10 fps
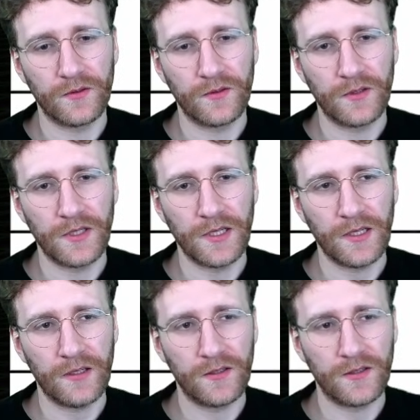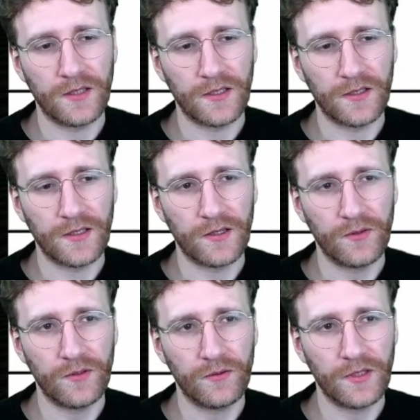Take
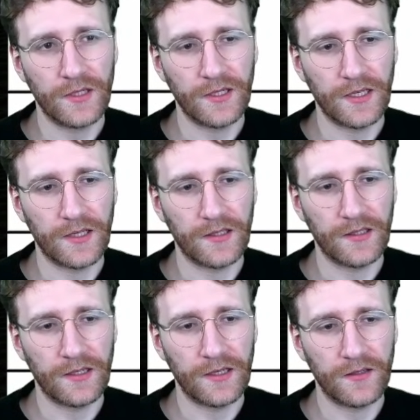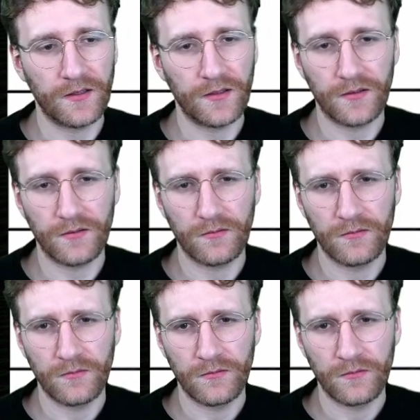600. Do they take? Yeah, they take.
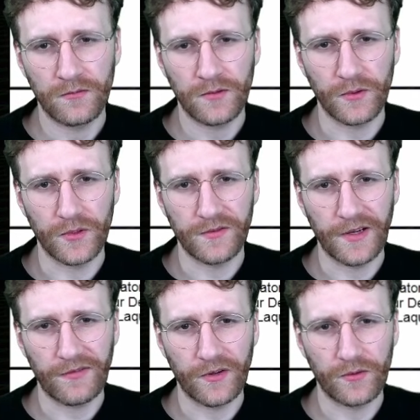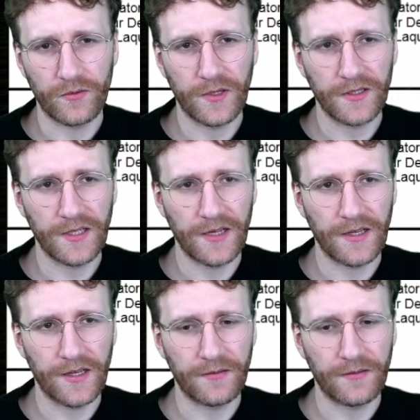No, it's 500, right? Yeah.